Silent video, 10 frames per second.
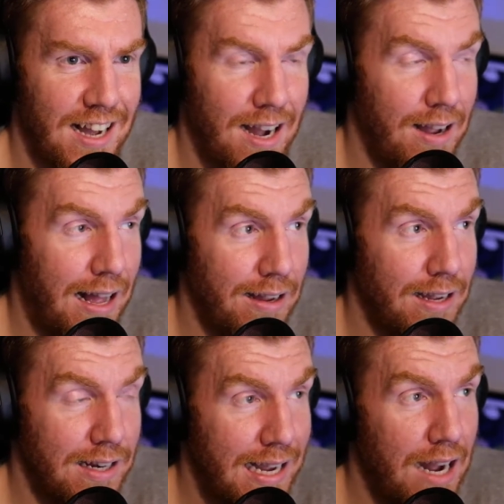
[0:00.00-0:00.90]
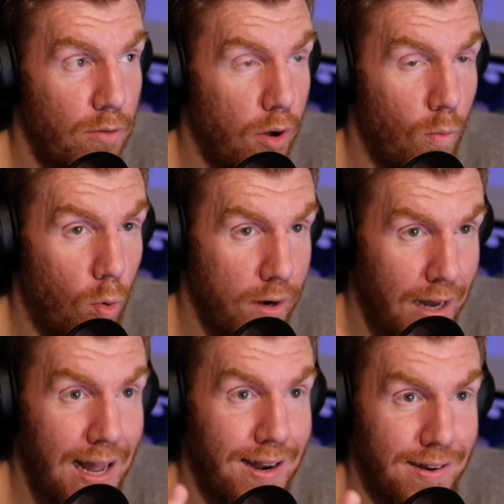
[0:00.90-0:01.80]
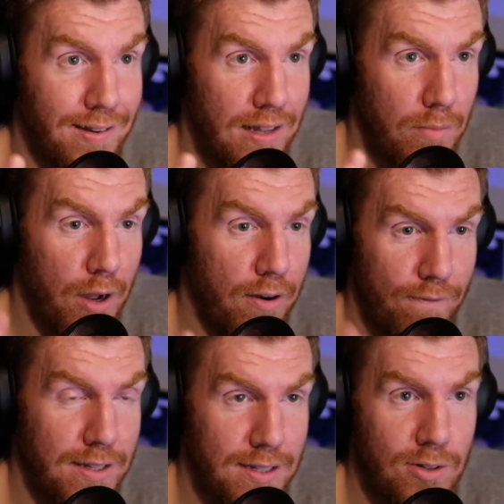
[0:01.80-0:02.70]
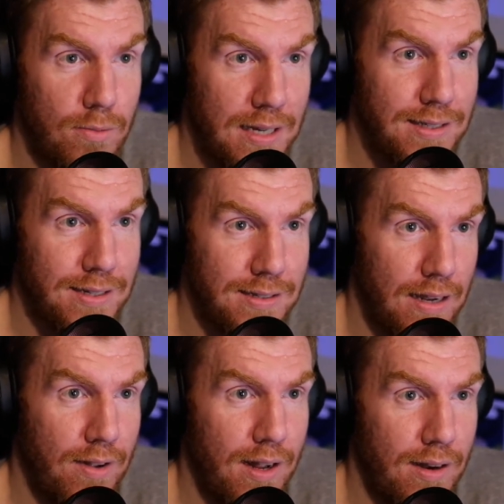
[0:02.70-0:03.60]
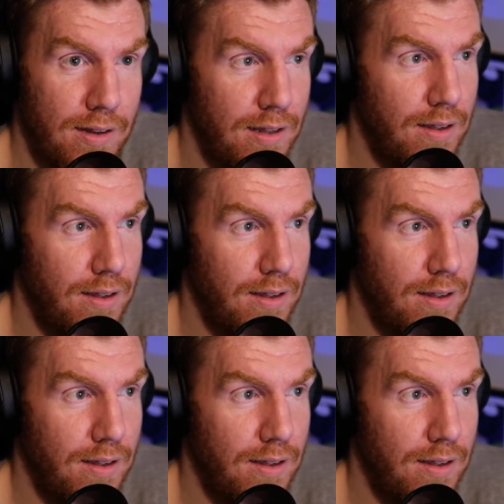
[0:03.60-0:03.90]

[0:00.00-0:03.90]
I can count on one hand the amount of physical meetings I've had.